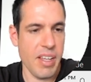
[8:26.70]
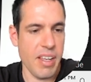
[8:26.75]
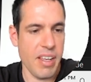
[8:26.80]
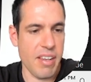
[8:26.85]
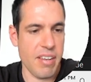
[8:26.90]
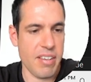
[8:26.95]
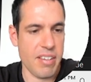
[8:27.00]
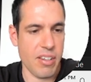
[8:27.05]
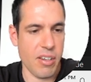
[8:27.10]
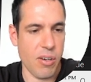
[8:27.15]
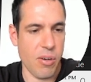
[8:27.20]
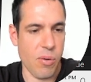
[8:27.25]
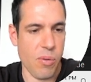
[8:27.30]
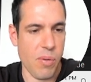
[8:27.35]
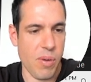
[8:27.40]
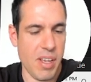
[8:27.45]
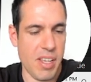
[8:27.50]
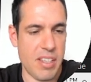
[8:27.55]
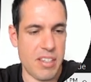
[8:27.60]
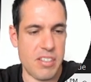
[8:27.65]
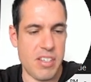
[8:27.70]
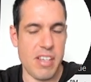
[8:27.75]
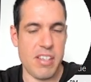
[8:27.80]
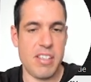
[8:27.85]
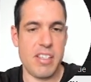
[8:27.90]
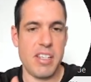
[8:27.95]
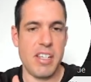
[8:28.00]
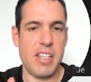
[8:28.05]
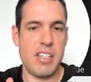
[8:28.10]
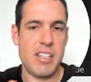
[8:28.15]
So it's
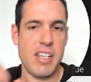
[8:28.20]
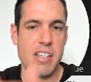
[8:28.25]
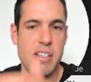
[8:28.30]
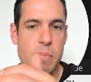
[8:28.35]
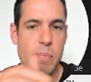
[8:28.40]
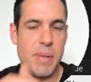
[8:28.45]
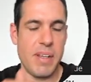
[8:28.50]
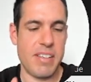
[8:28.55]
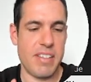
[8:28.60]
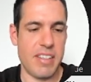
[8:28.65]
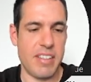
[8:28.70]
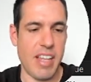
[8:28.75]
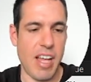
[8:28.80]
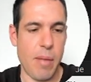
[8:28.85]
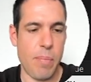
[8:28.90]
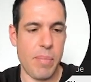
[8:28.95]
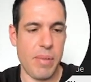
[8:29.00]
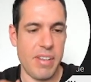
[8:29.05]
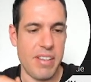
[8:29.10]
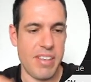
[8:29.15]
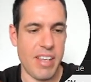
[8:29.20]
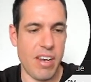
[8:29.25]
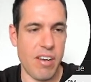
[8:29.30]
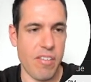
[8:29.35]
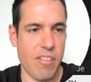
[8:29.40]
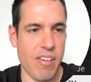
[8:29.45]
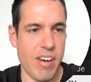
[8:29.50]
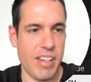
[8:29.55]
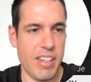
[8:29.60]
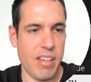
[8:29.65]
just, it just picks it up instead
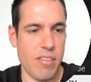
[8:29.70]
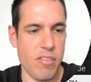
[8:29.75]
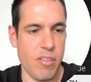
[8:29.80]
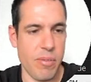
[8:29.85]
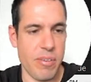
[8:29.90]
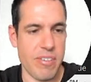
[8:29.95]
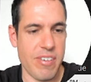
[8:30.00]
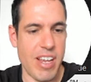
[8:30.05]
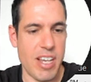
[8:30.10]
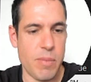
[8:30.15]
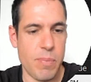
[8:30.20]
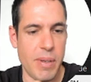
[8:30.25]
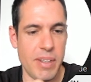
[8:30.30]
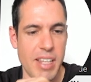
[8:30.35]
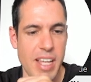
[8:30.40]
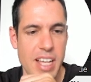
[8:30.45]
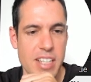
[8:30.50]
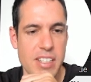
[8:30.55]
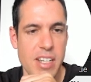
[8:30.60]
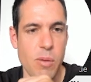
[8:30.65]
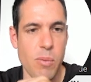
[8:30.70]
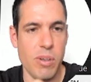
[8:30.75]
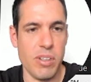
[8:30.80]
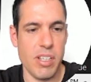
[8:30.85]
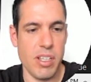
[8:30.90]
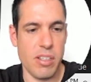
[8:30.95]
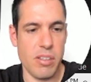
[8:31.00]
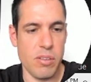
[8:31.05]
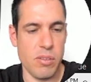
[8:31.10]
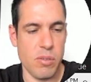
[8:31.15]
of creating from scratch, but I actually
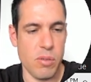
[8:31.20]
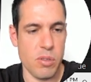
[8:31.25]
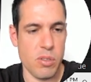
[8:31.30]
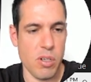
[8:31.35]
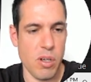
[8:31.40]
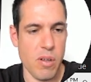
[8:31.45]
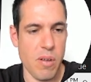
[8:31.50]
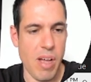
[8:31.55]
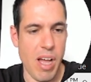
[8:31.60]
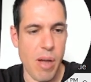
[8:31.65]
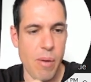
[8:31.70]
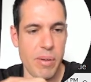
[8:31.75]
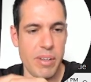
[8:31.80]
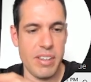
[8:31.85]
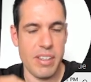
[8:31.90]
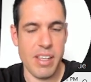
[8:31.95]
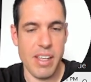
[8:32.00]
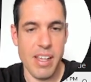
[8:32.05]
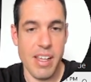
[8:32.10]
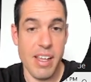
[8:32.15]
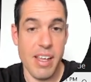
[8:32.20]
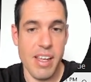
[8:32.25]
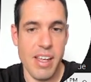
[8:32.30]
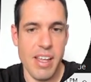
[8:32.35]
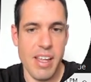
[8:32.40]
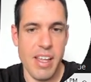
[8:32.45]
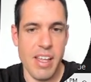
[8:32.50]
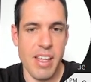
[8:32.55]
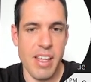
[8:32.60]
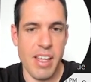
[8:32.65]
wanted to show you how it
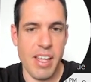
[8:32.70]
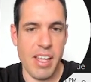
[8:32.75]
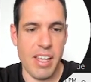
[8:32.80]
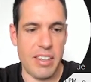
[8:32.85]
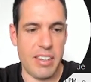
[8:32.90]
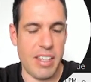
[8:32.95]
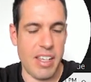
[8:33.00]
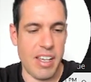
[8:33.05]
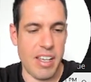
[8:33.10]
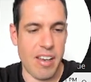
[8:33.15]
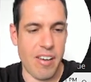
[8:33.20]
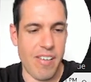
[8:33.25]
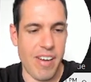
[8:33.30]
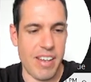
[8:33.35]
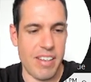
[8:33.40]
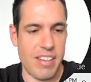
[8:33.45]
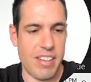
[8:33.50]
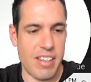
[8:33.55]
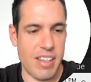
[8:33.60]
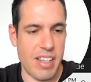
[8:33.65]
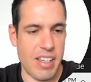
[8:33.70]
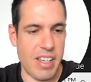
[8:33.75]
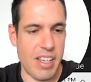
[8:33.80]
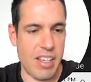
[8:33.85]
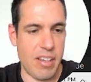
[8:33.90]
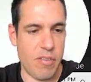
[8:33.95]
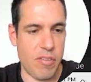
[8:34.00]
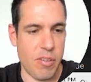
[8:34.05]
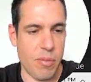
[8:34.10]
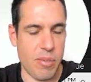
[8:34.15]
it uh, creates
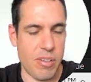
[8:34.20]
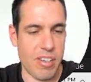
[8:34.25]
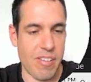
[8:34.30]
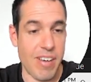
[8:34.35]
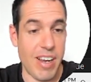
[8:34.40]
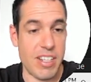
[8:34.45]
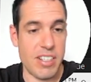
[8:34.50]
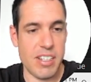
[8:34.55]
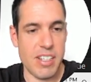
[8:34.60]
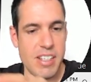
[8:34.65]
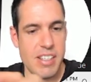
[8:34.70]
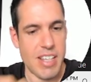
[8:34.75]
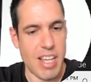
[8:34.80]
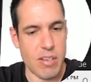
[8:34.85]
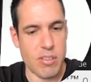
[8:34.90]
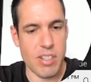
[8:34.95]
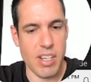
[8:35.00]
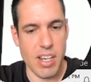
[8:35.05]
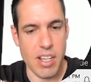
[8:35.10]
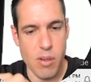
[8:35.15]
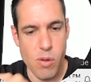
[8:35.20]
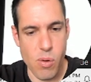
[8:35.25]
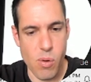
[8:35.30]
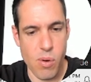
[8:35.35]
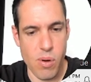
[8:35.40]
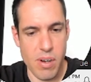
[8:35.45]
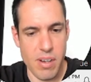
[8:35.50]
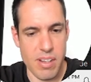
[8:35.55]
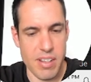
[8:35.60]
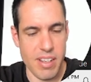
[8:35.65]
it from scratch. It's actually
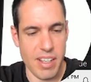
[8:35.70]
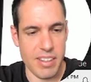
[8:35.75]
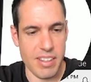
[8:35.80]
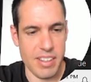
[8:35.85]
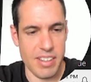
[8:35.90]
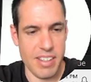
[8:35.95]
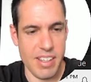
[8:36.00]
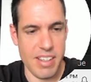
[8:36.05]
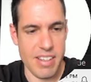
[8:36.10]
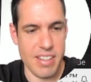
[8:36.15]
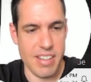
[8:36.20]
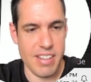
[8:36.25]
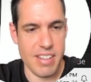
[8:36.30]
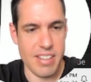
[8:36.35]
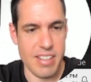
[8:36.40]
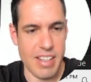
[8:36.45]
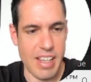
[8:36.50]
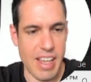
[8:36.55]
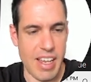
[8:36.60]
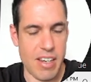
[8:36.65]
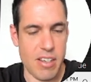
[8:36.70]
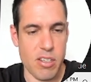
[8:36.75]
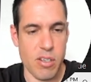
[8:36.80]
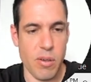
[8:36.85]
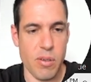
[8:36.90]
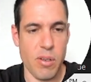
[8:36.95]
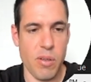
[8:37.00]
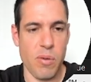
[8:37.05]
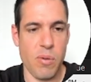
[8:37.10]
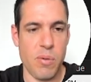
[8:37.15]
cool that it did this and
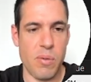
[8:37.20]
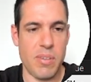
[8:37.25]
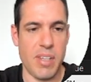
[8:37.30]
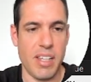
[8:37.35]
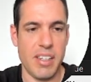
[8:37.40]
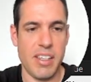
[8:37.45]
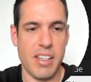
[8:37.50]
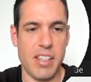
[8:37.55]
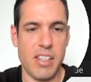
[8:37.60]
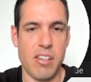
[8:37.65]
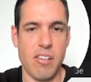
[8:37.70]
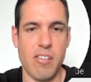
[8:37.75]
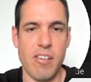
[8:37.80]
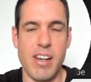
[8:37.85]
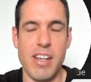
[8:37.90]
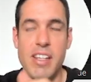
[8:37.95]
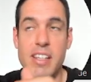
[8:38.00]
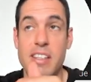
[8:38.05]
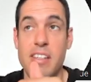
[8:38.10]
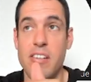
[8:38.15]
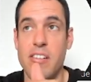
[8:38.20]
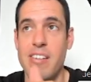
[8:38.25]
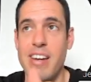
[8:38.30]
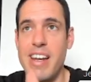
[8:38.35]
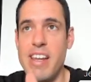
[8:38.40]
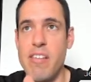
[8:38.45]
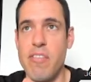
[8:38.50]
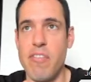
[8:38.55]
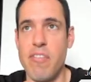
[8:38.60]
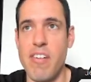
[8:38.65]
showed you that it already it
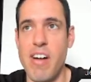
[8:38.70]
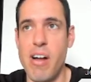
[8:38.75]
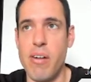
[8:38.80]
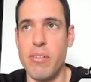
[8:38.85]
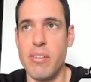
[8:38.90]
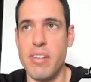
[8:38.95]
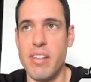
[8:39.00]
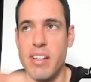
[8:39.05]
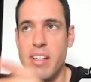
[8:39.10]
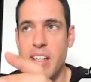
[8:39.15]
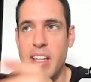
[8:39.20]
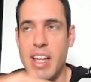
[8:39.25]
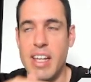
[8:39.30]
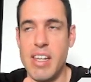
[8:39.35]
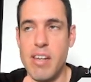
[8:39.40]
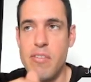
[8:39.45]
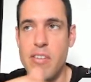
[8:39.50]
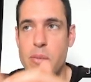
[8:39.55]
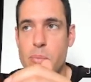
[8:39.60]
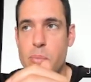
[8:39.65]
already found a different